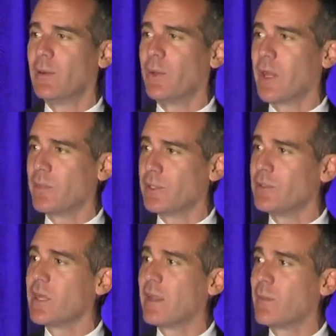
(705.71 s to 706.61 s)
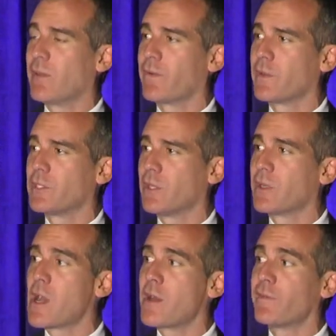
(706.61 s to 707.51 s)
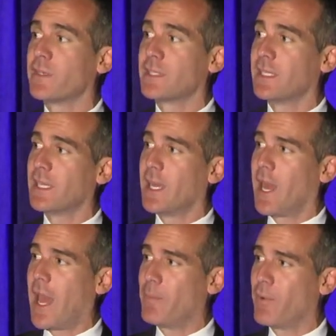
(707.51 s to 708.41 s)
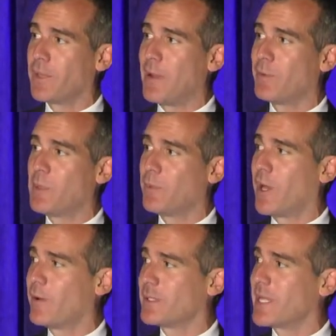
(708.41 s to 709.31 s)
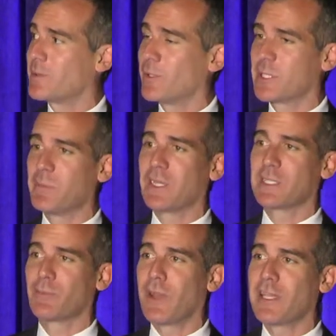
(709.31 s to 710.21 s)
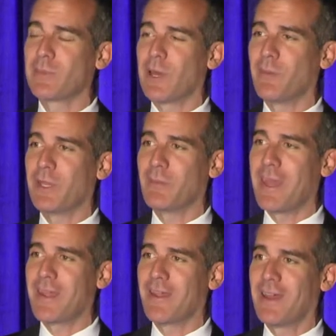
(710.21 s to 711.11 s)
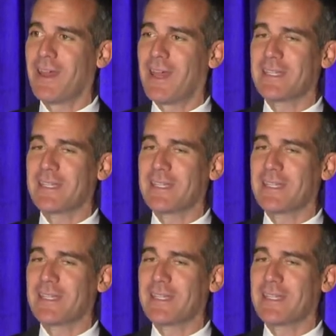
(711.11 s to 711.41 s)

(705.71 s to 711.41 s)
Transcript: We were able to do that in my first year in office, and I point out when people always ask me, what's the biggest surprise about being mayor?